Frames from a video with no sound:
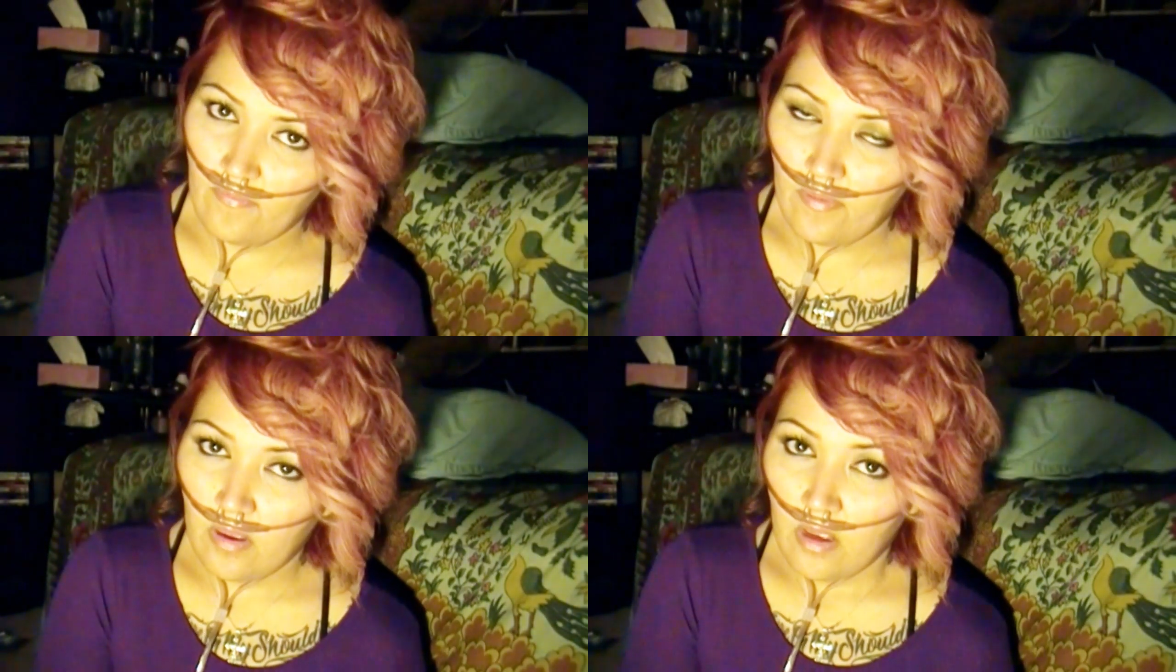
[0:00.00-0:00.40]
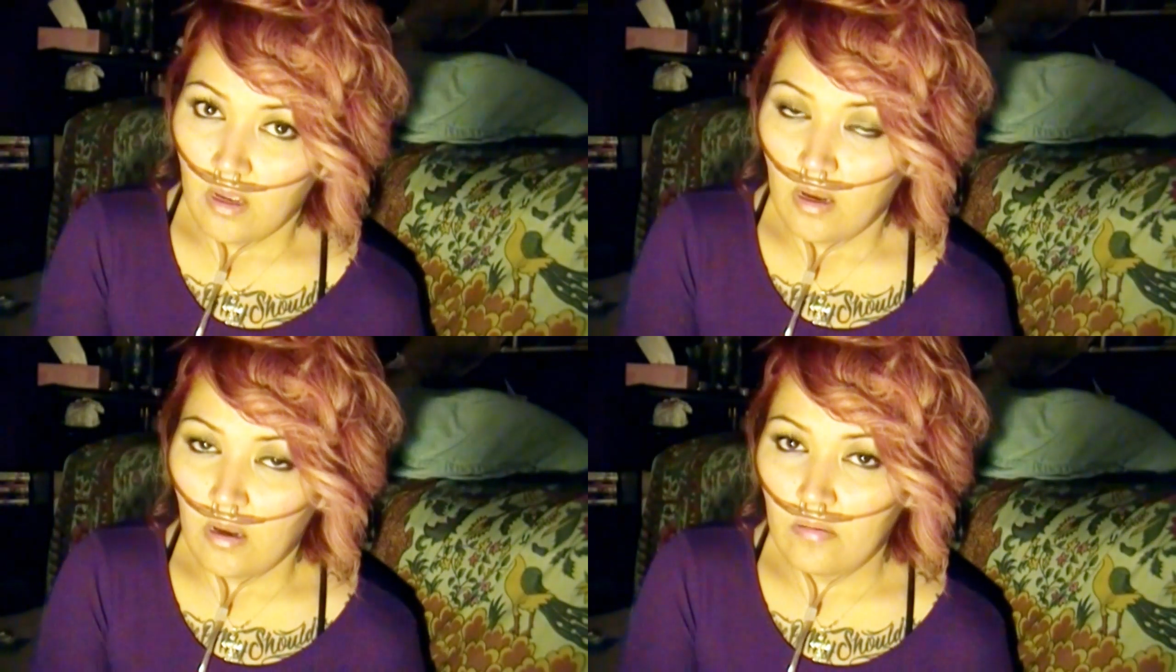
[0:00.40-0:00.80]
life.
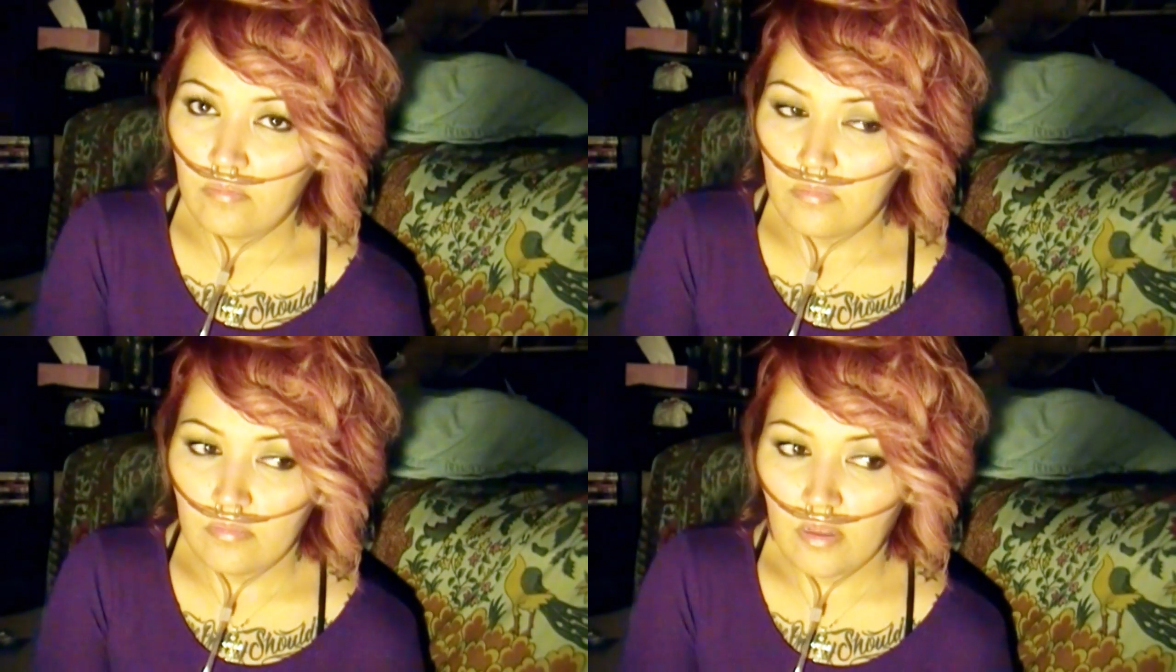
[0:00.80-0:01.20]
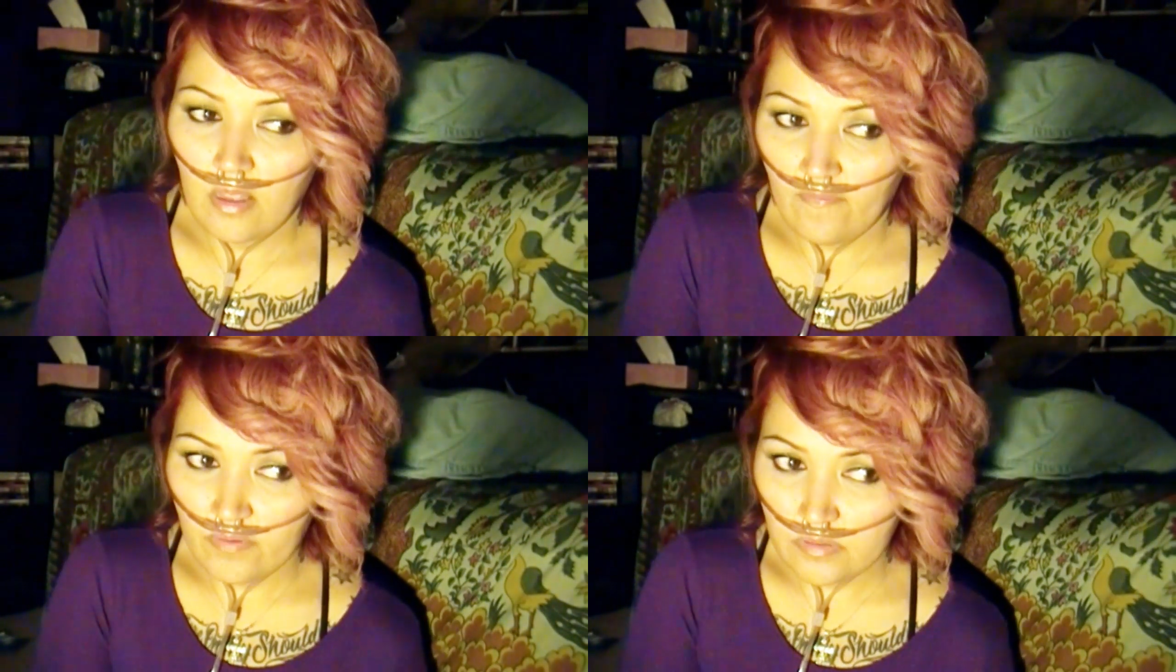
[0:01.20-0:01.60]
My
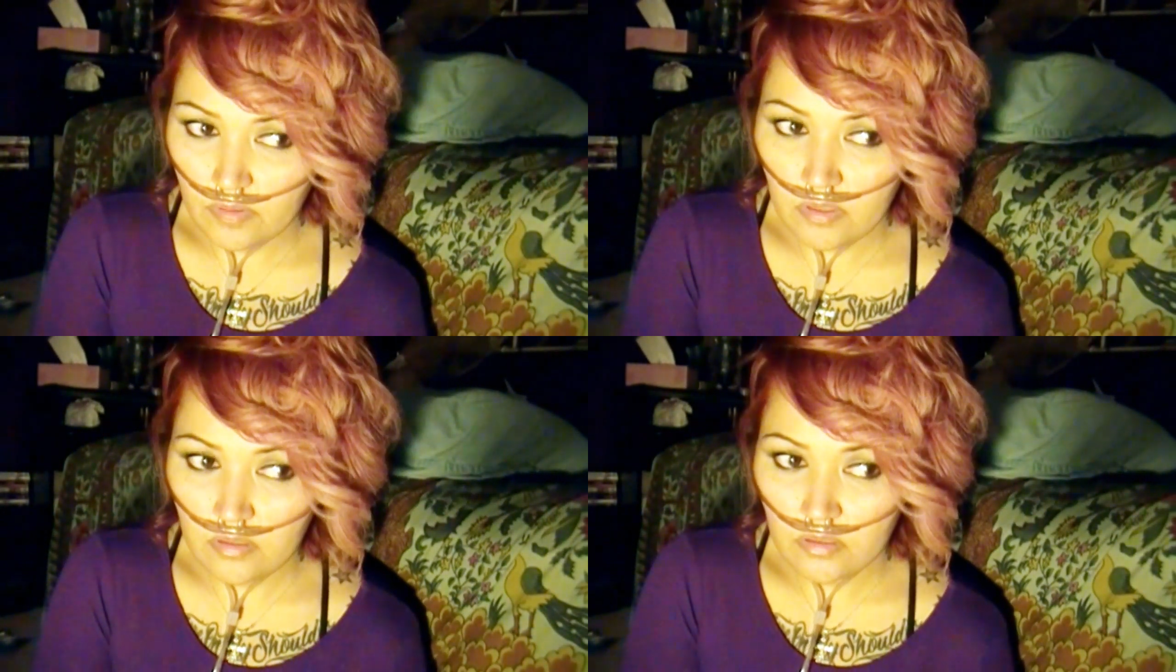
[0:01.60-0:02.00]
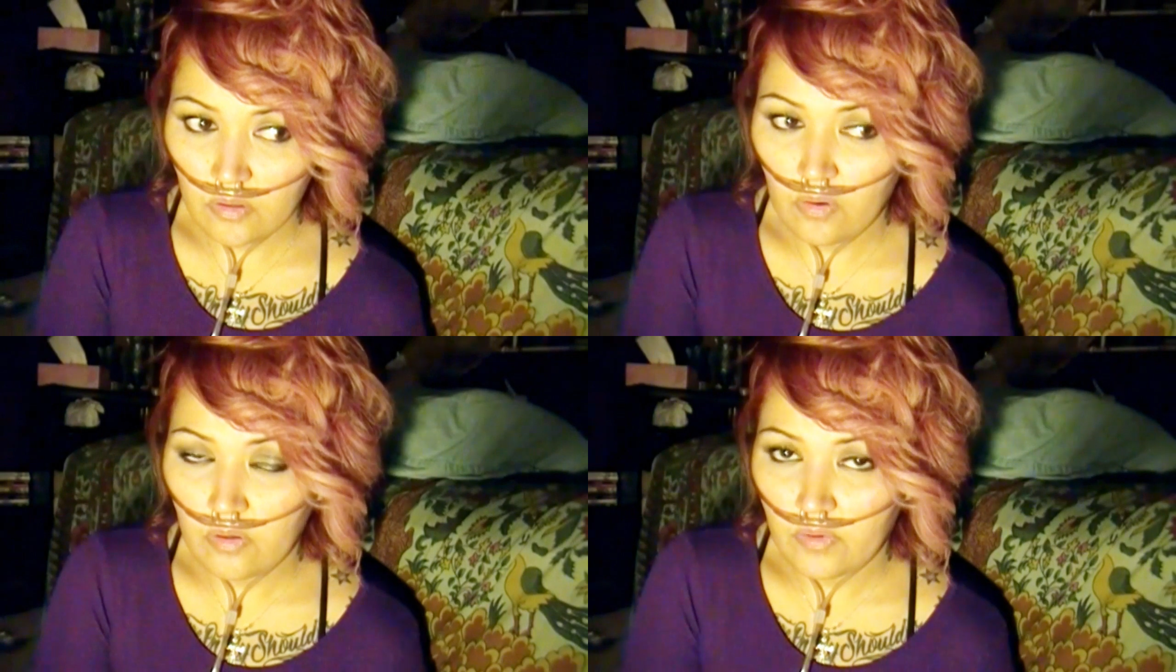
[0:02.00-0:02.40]
life has been
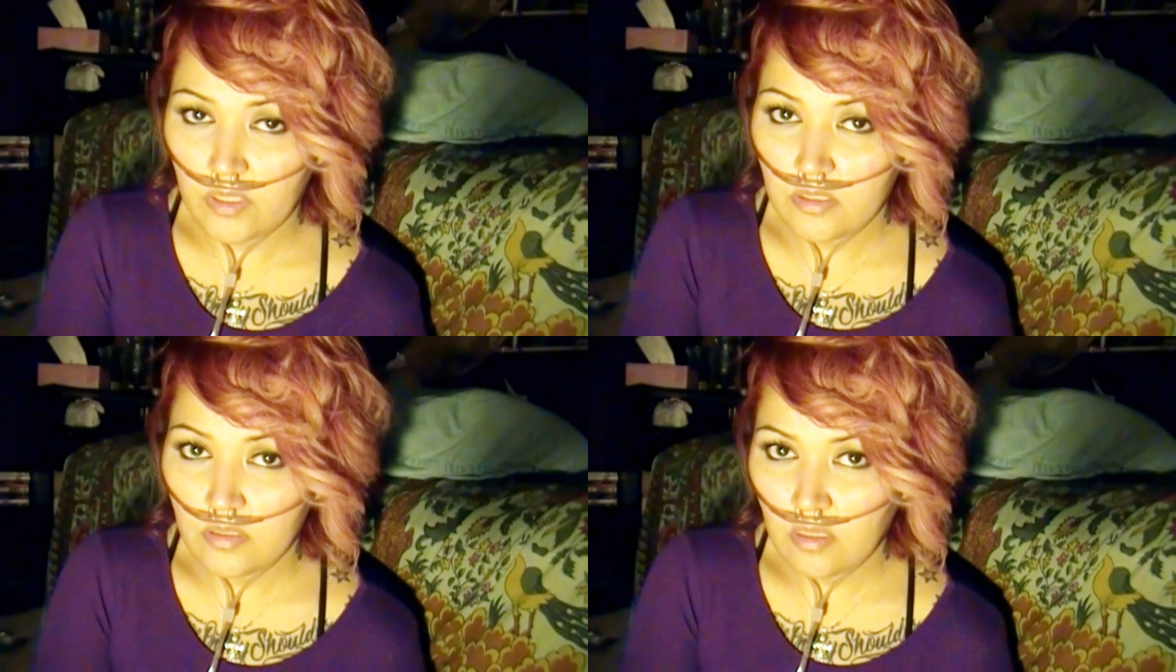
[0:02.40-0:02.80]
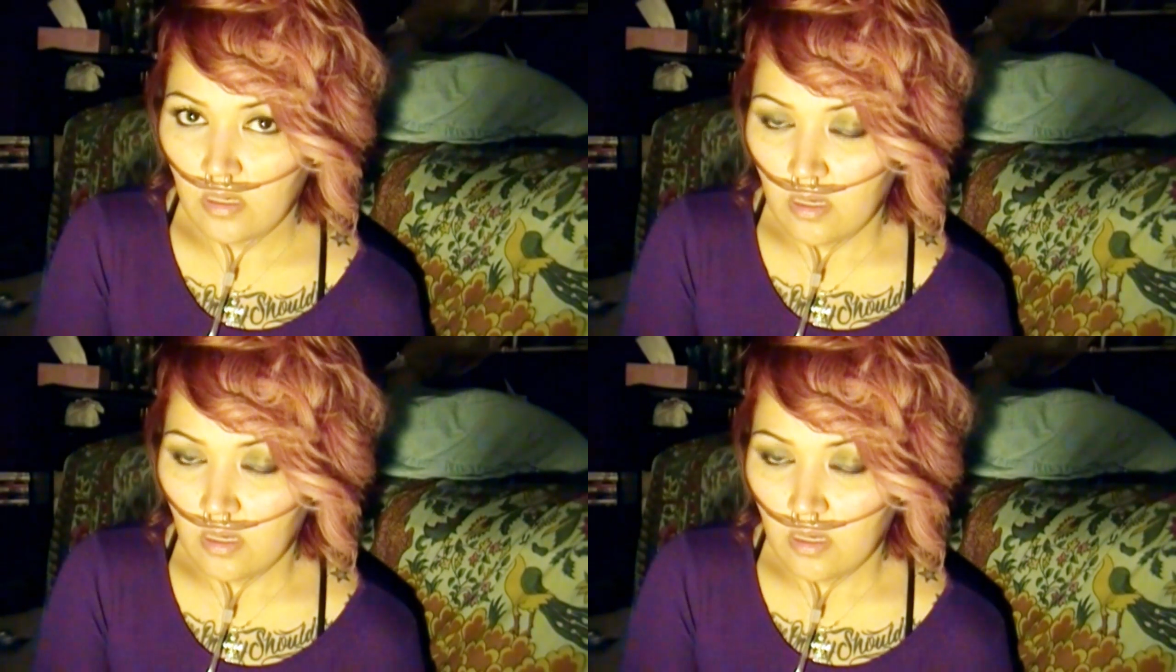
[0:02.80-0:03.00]
so enriched.